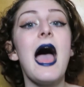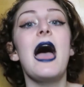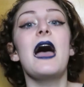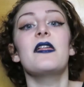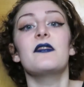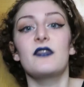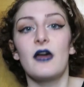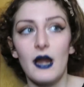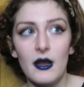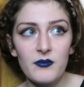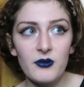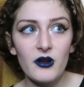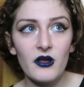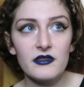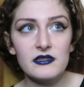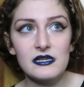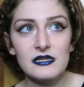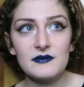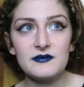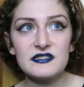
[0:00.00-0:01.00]
and then I put
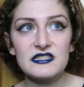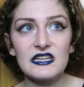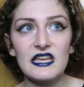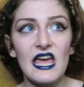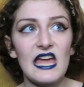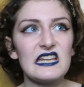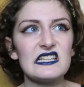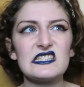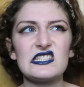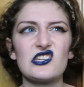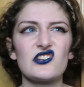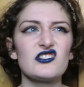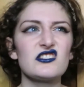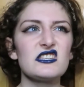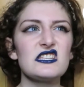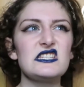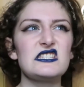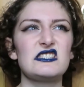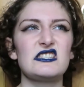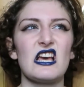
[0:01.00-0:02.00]
on that lipstick and it
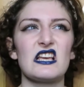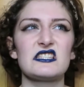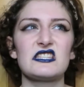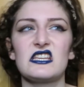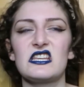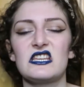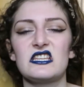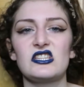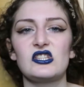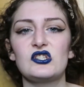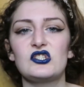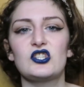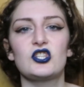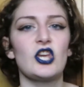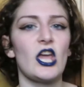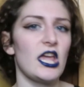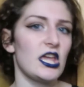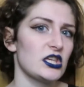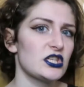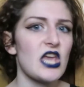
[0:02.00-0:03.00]
seriously doesn't
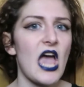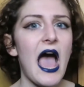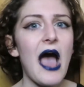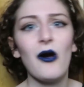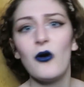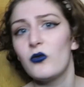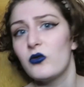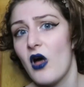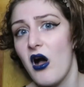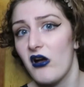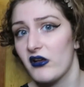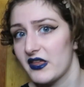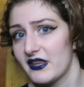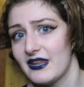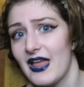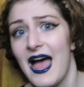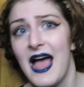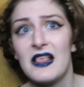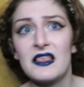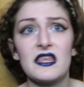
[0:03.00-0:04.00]
change how long it
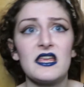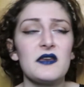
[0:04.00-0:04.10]
lasts.